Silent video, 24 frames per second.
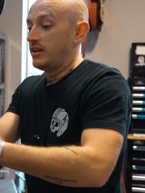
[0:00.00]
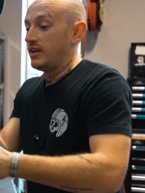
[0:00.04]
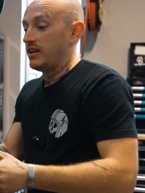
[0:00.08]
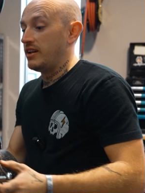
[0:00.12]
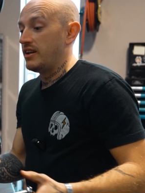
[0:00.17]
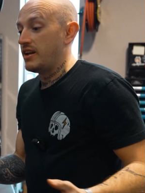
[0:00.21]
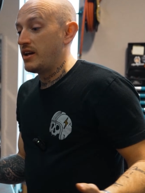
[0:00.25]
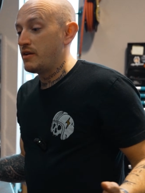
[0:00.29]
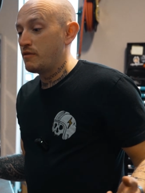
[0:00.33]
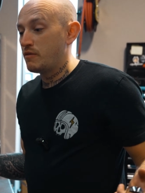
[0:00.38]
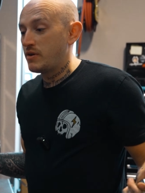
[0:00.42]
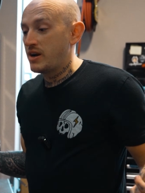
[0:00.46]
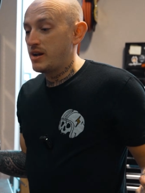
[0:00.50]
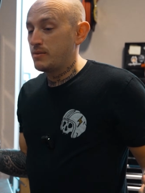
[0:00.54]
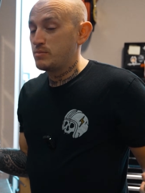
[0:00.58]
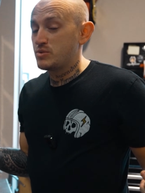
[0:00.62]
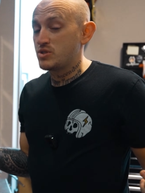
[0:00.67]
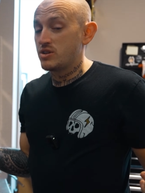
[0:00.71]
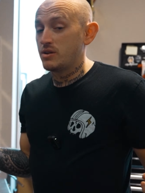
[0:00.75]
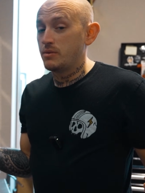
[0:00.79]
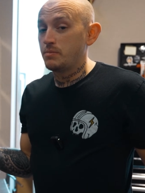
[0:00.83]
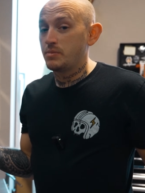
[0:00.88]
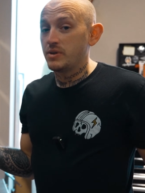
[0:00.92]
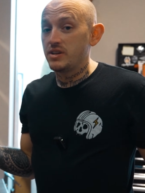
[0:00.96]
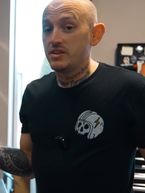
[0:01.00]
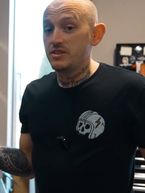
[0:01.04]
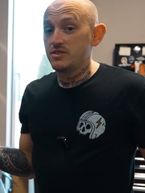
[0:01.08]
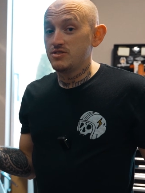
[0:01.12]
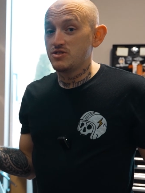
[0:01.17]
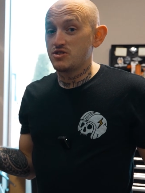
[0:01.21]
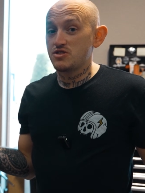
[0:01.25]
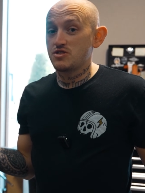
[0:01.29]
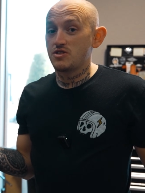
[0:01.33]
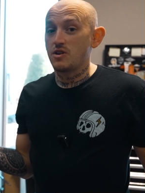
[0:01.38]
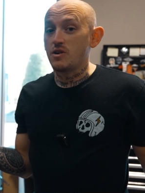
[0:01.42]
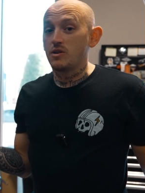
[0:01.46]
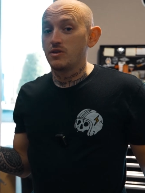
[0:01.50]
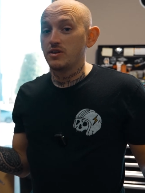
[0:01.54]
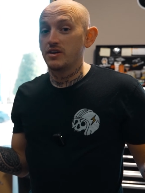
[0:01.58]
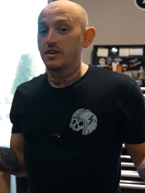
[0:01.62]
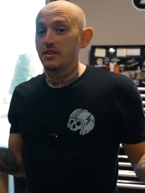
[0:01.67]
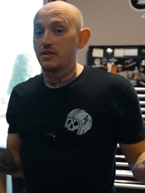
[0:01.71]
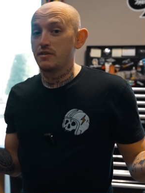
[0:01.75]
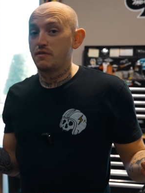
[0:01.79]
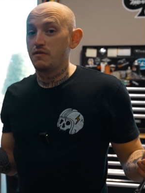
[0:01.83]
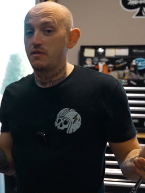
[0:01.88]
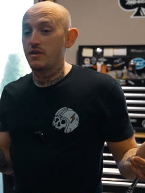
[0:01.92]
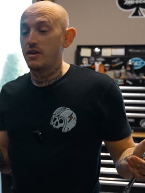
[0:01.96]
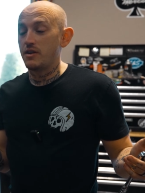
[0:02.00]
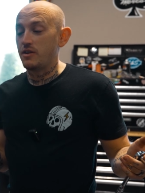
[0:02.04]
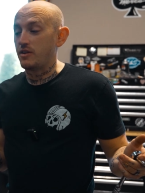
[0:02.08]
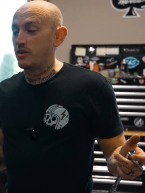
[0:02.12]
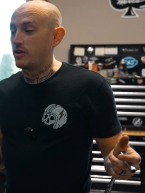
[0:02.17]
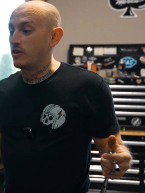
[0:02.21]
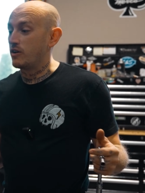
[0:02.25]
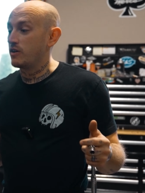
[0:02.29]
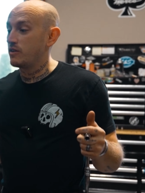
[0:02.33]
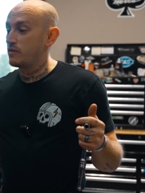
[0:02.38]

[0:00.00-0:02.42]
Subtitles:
And that wraps up installing the fender.